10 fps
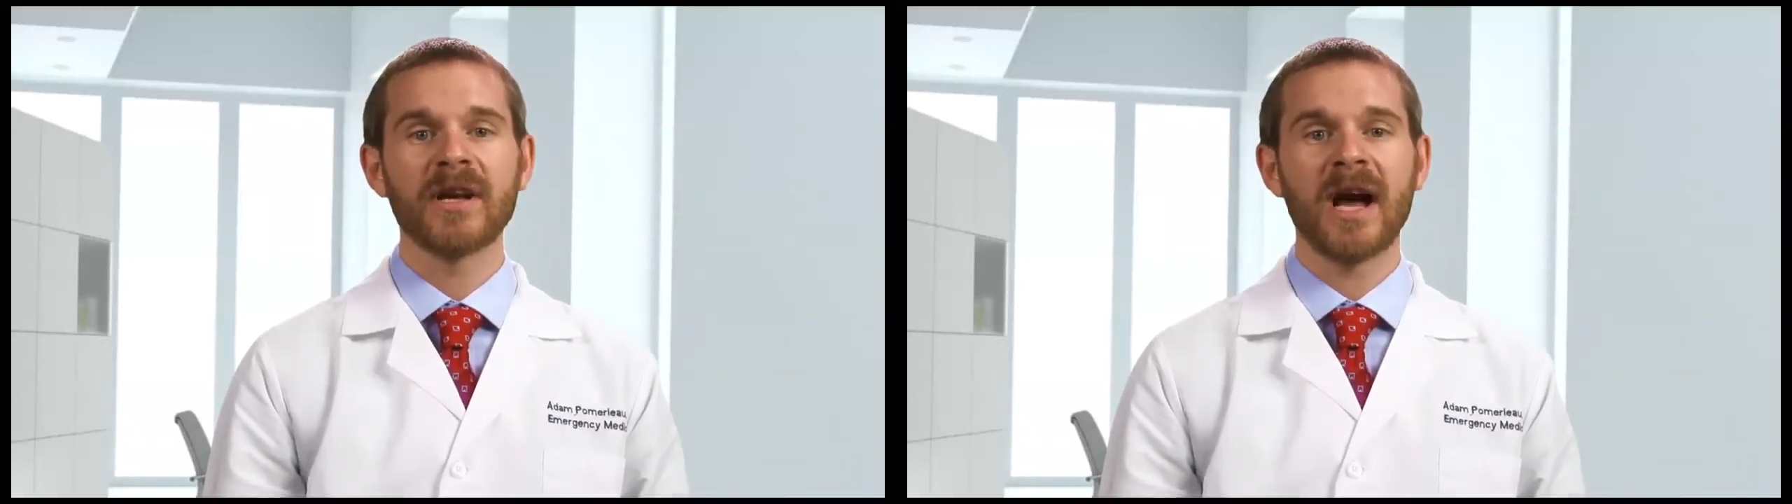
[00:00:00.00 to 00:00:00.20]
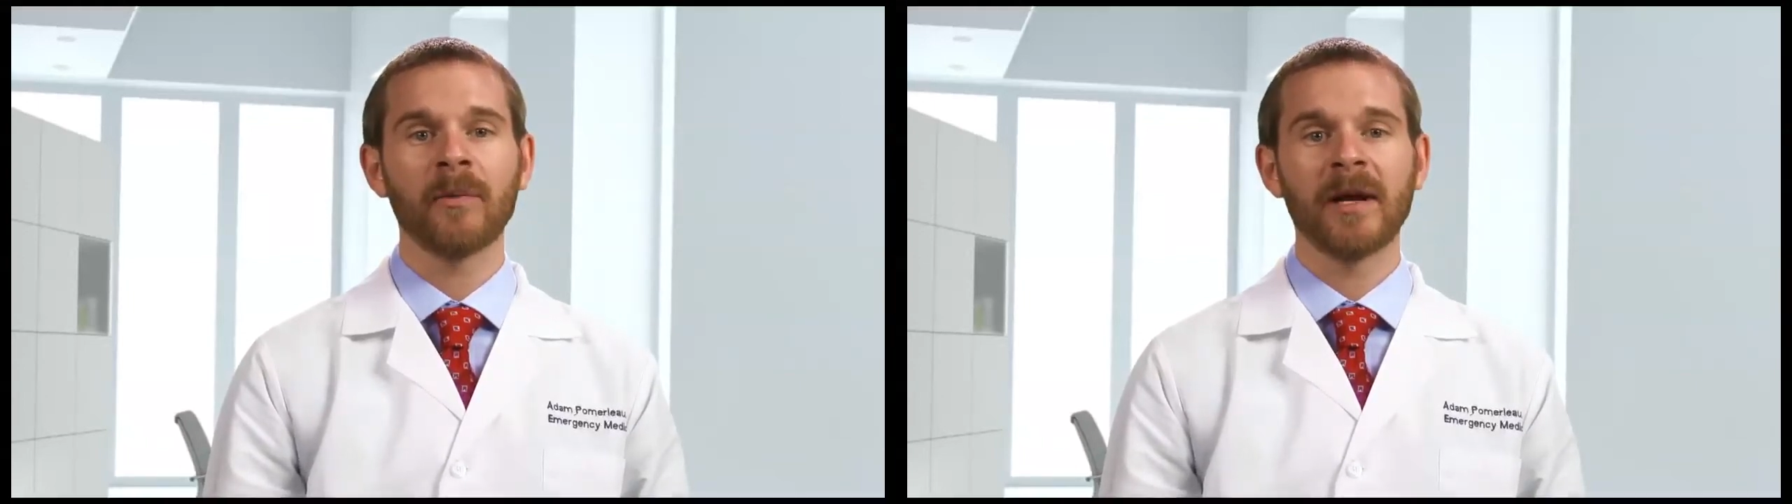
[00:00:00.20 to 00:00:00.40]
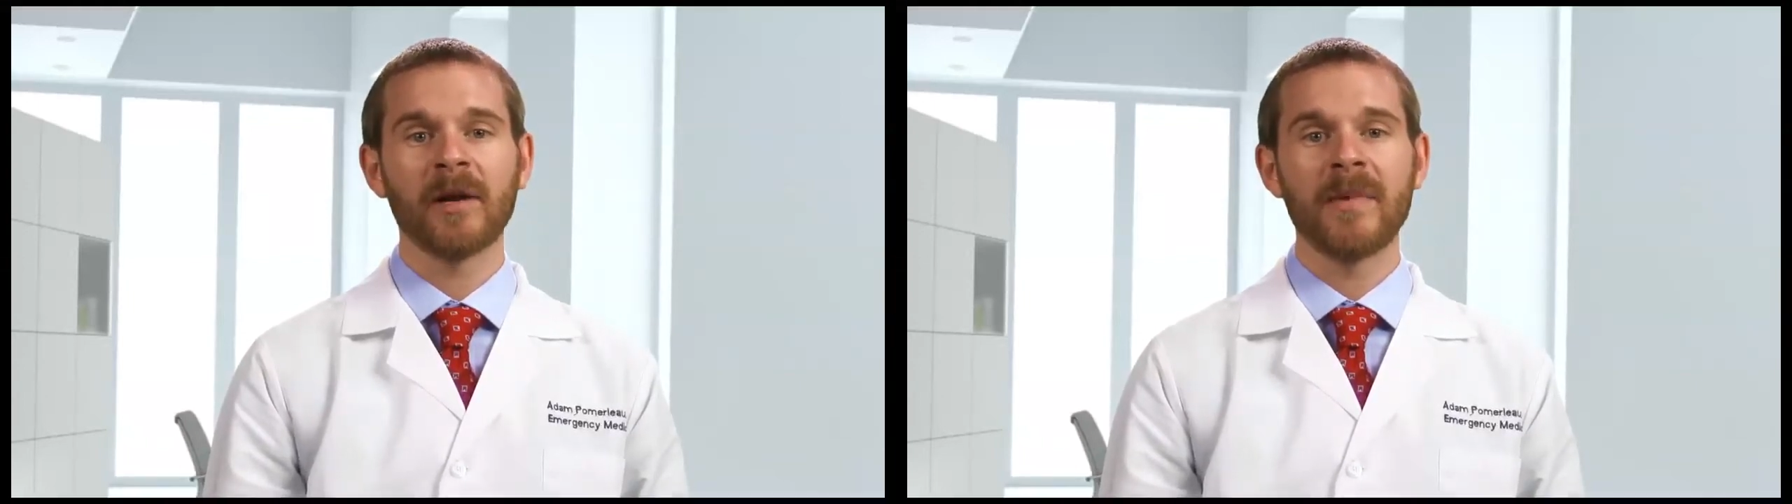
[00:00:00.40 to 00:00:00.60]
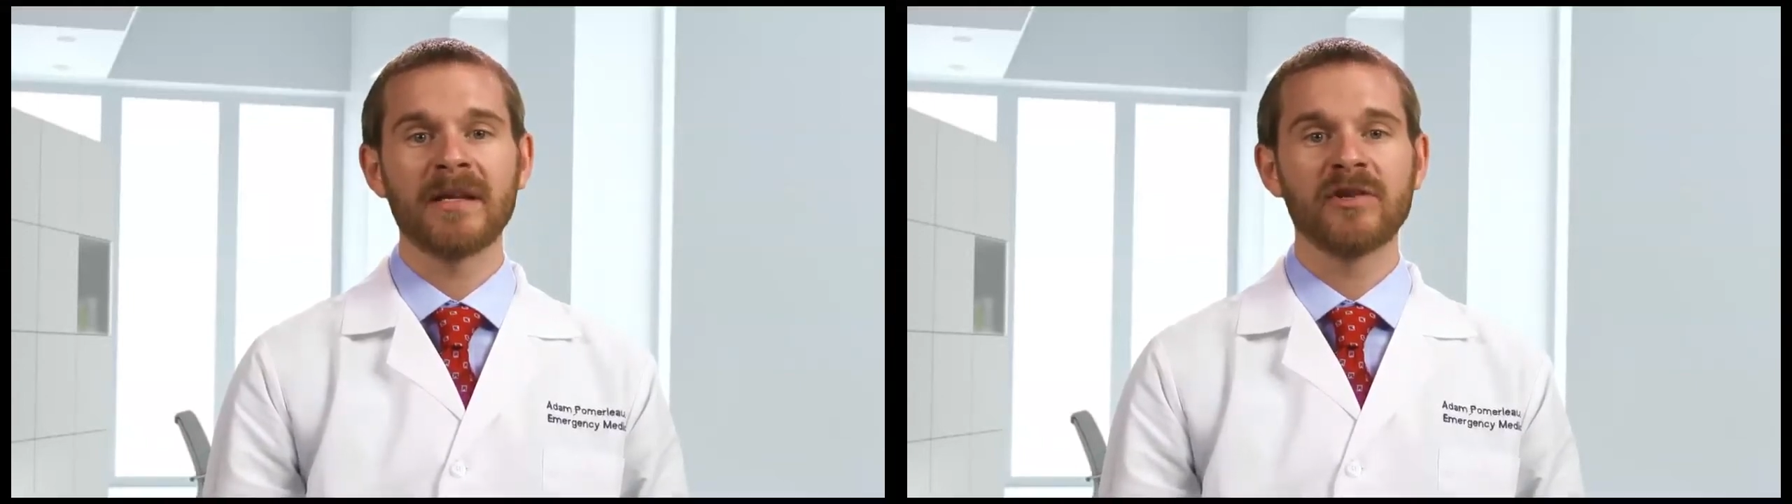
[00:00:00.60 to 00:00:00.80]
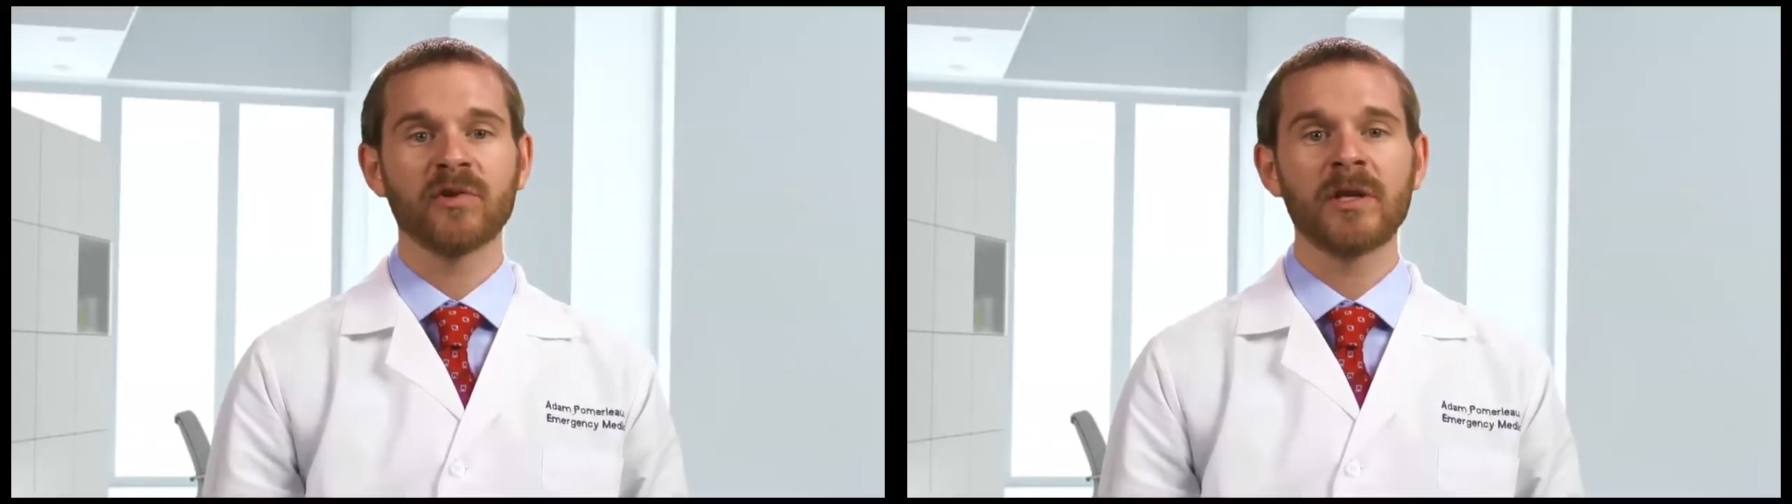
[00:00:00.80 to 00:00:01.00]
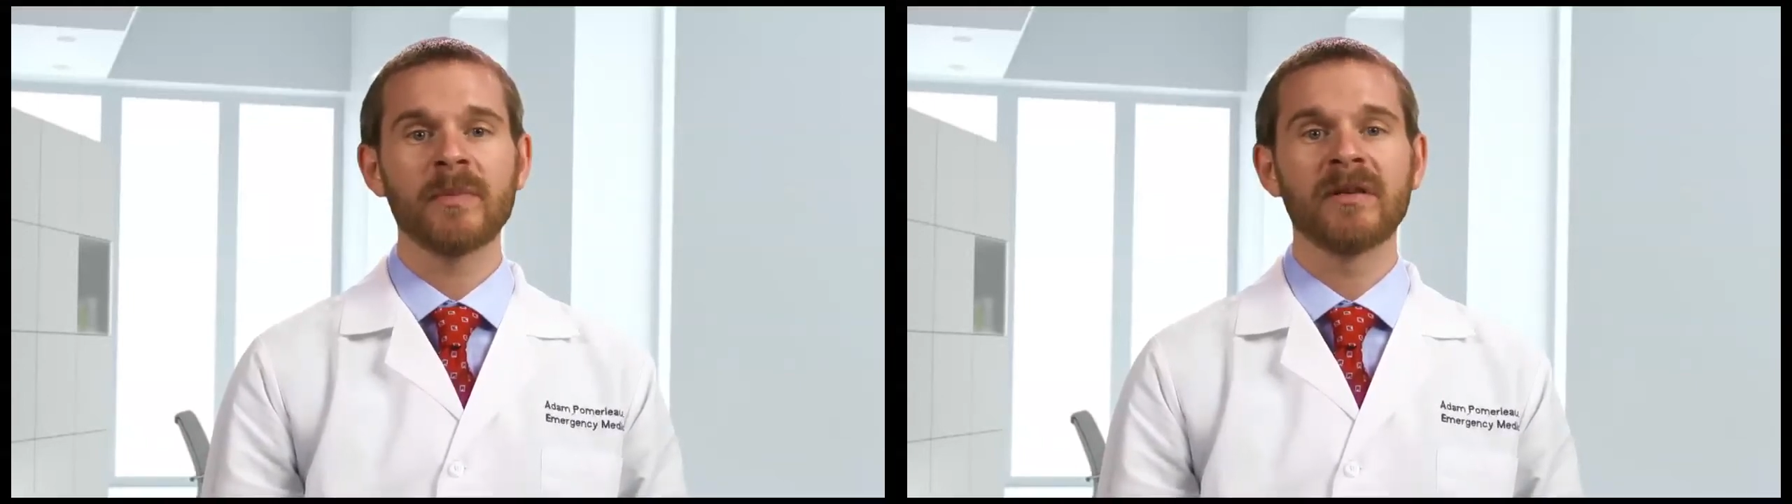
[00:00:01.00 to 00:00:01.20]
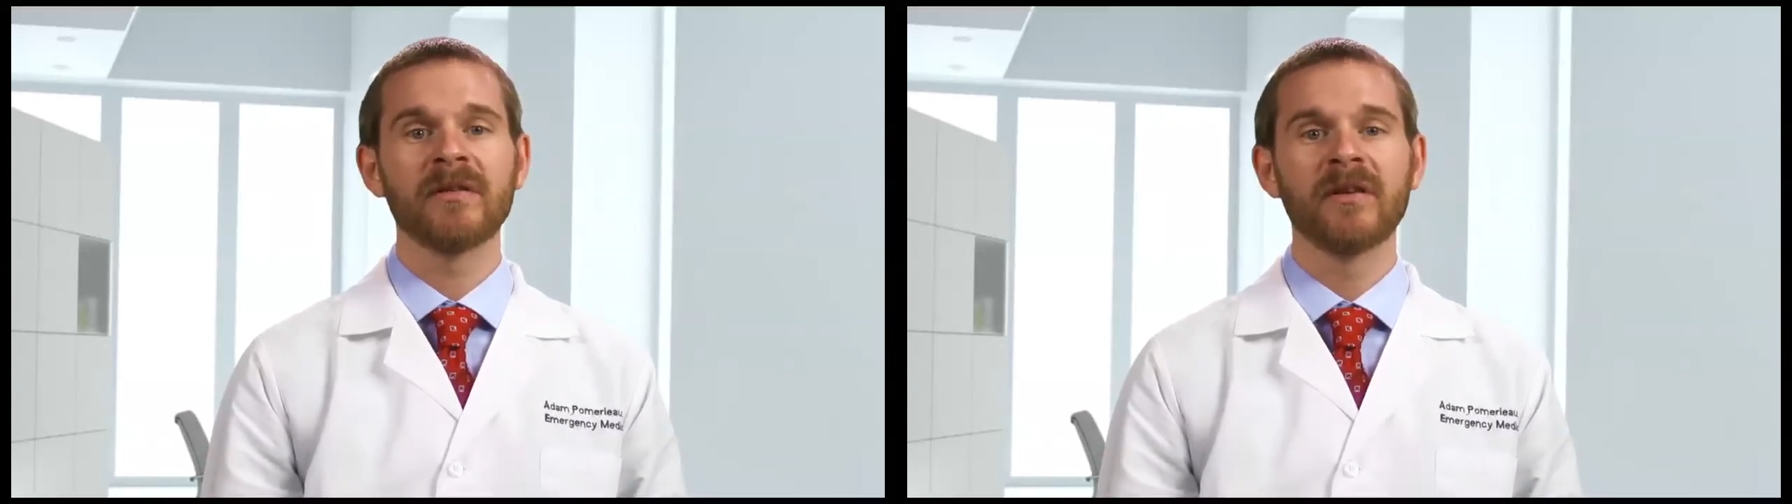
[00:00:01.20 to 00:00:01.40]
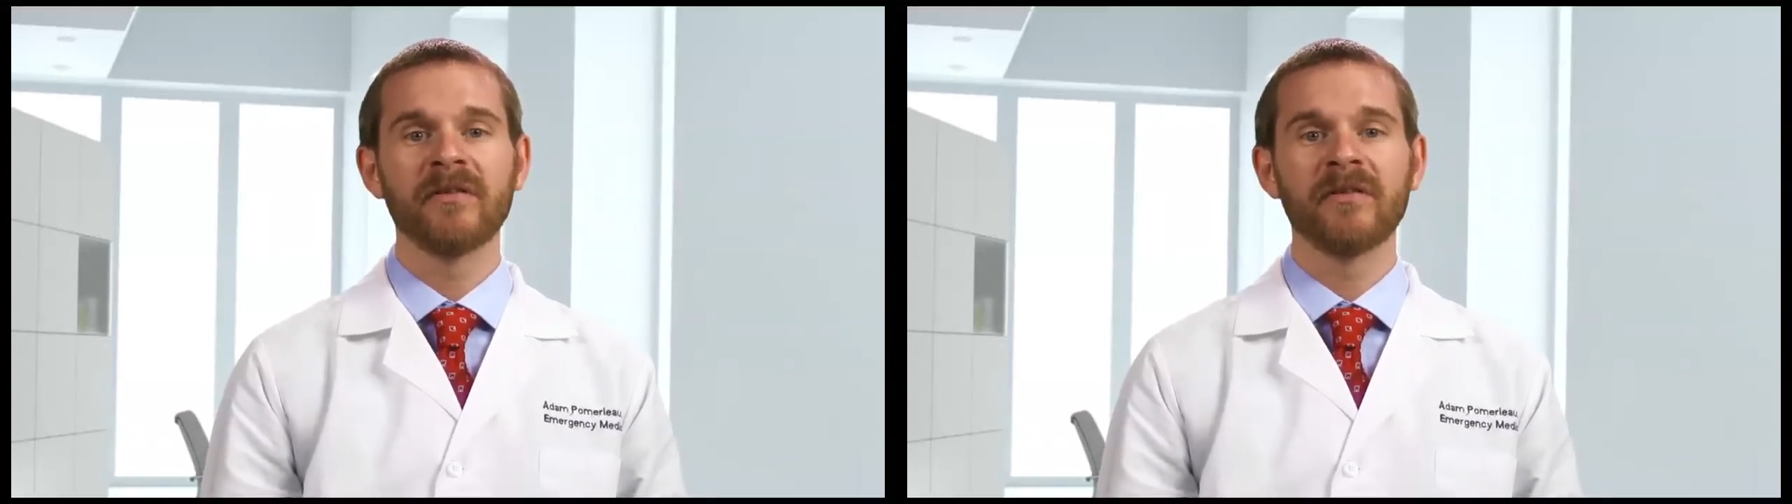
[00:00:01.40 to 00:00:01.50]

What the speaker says: not recommended treatment